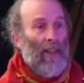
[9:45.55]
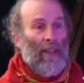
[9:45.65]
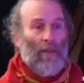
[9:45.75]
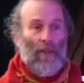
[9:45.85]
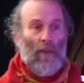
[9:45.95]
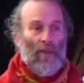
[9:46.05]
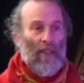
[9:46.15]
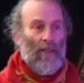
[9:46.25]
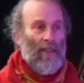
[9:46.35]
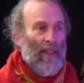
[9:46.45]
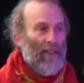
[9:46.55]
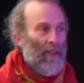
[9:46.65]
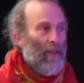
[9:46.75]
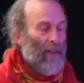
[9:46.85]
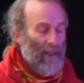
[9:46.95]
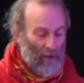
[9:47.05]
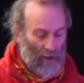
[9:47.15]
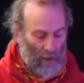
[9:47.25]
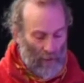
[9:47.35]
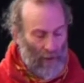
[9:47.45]
who was also said to have had
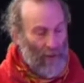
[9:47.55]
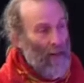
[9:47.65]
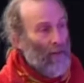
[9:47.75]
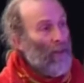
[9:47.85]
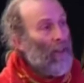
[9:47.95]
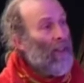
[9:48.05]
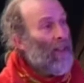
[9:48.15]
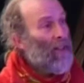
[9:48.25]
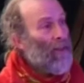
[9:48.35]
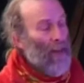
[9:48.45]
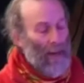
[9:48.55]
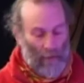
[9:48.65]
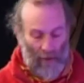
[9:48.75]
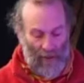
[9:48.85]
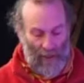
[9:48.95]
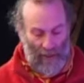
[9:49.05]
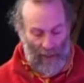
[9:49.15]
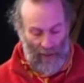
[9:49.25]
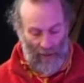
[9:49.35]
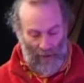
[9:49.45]
truck with the devil and to be able to see
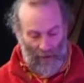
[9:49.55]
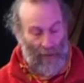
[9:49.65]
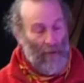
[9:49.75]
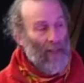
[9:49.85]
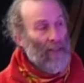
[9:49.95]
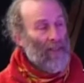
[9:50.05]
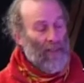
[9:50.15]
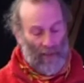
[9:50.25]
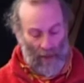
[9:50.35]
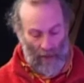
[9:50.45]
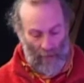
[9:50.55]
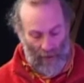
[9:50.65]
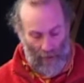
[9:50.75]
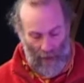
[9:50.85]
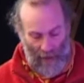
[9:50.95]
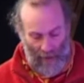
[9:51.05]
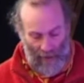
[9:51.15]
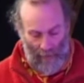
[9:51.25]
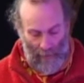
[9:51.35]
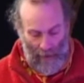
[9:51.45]
distant events in time and space.